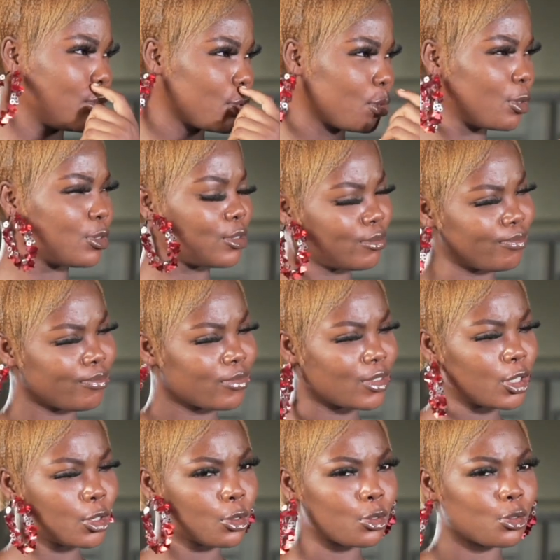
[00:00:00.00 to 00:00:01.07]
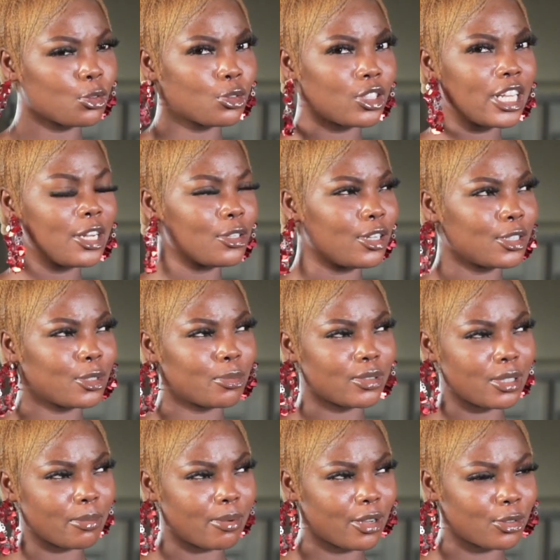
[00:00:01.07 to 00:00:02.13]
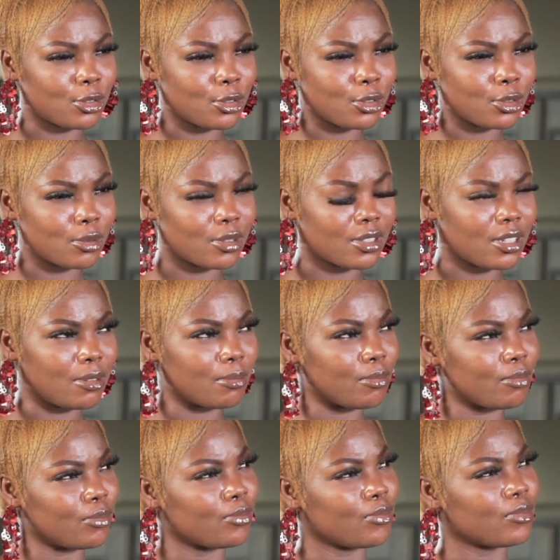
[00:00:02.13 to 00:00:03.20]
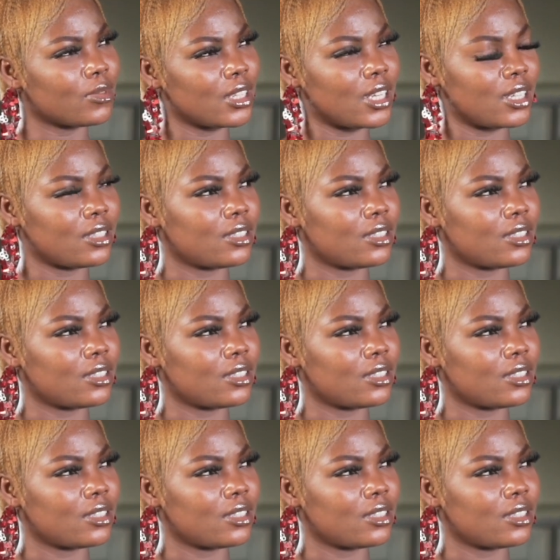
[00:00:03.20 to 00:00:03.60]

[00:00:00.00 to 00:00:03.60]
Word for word: You know, yeah, you know. Tell us a little bit about um, that.